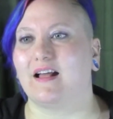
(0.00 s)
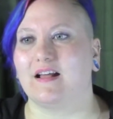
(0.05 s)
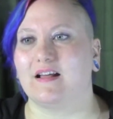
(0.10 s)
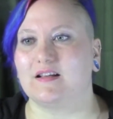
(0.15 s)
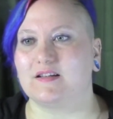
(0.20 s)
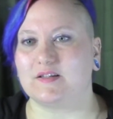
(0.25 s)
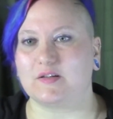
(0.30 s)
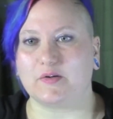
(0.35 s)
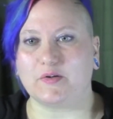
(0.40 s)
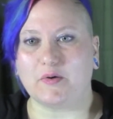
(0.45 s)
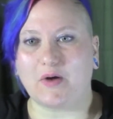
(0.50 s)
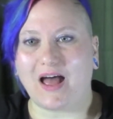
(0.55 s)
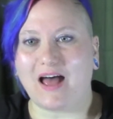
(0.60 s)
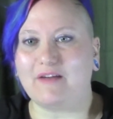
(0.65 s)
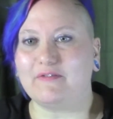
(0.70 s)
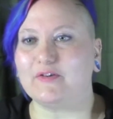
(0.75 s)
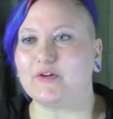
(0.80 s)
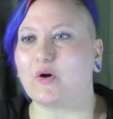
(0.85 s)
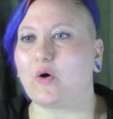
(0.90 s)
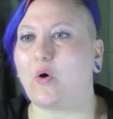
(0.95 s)
So you
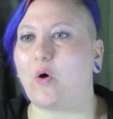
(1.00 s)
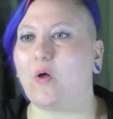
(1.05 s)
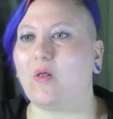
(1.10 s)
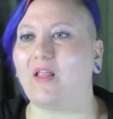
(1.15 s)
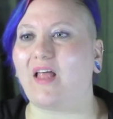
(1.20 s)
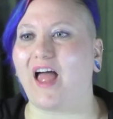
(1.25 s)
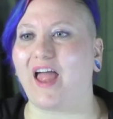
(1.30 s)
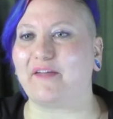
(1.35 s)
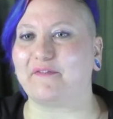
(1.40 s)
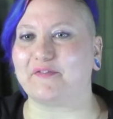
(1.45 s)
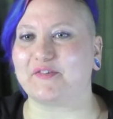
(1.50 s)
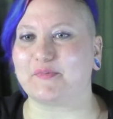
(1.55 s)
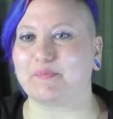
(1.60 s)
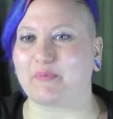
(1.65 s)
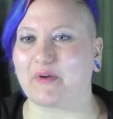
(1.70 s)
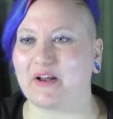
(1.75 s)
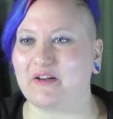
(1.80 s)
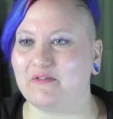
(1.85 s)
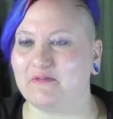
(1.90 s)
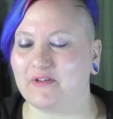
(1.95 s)
have your whole life
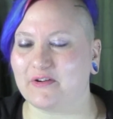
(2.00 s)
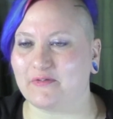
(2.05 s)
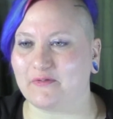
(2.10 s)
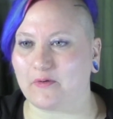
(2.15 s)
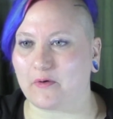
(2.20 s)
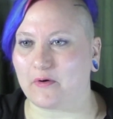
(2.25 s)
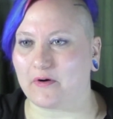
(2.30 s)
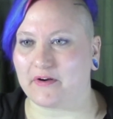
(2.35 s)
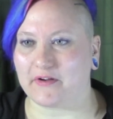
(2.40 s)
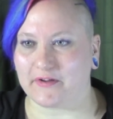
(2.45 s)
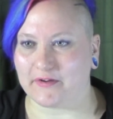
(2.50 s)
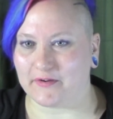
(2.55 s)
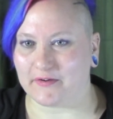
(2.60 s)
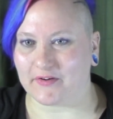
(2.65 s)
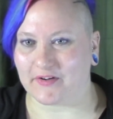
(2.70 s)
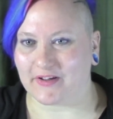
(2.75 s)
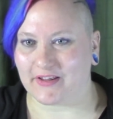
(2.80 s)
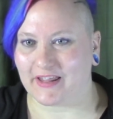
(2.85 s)
spread before you,